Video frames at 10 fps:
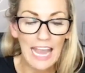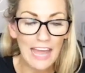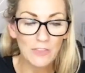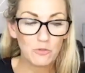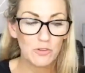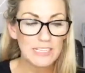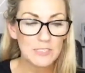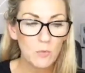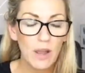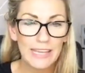And the
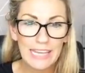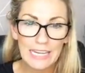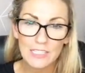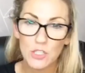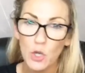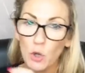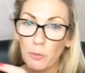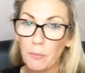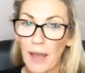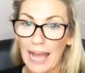reason why I get us to
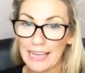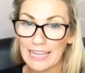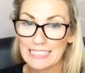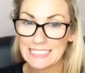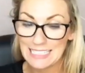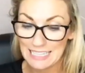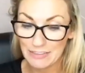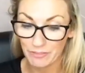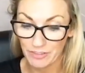look back and see,